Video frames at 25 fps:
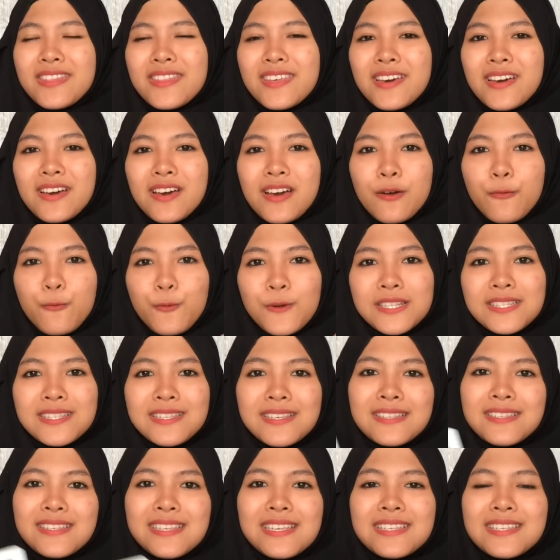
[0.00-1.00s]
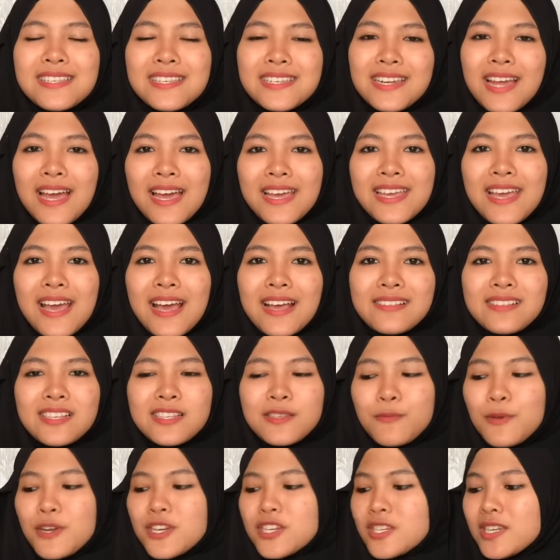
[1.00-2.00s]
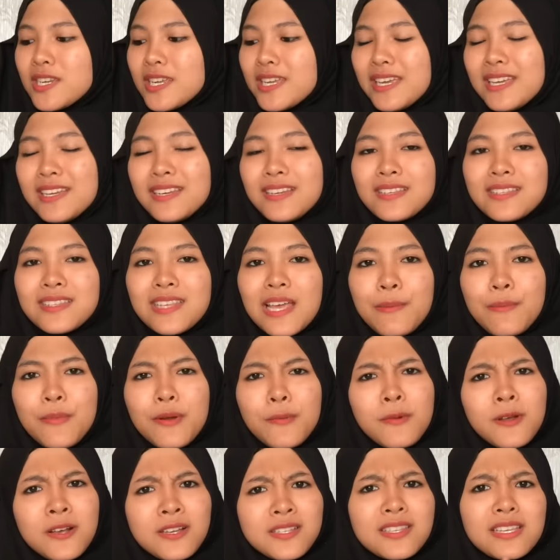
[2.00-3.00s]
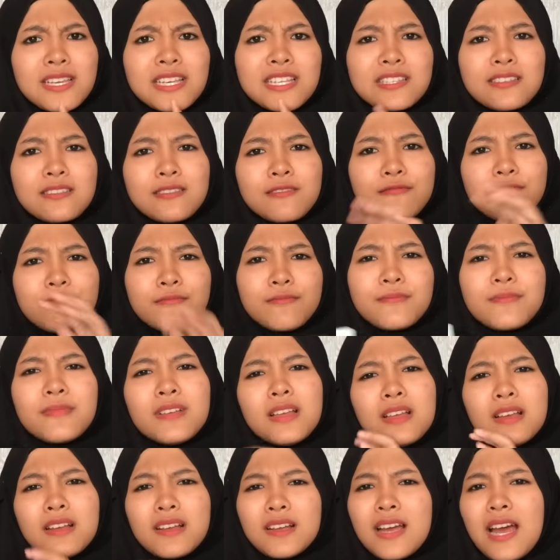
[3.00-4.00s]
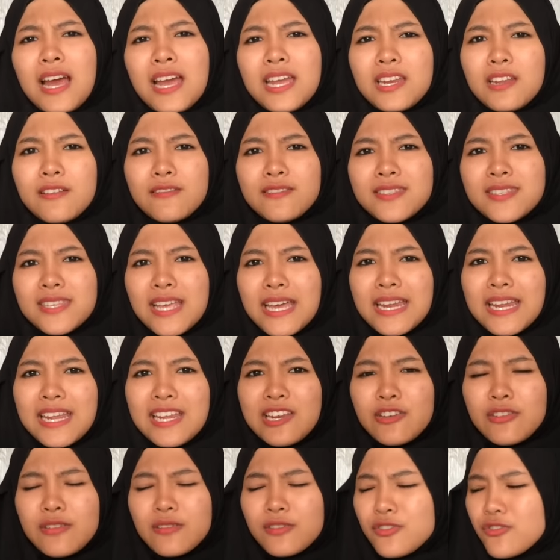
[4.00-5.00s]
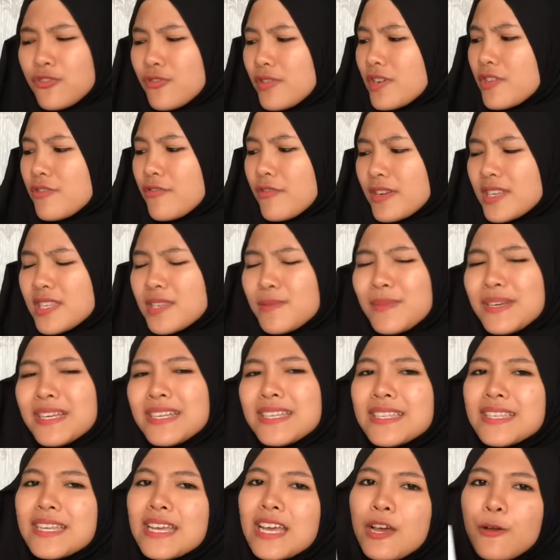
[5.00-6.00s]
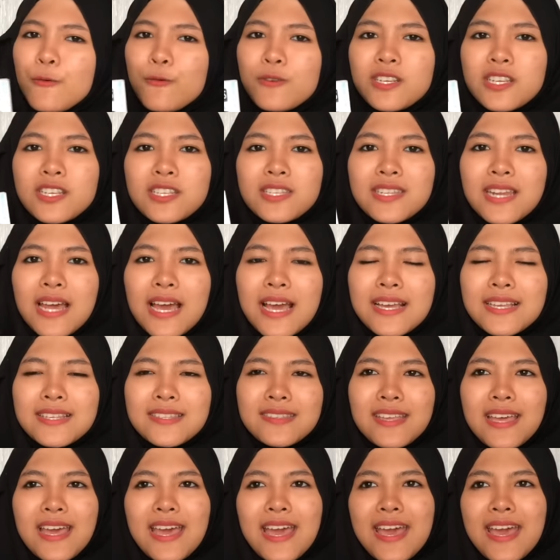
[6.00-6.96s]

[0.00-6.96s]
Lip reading: the winter season, I guess, especially in December, because it's kind of set during Christmas, which is nice.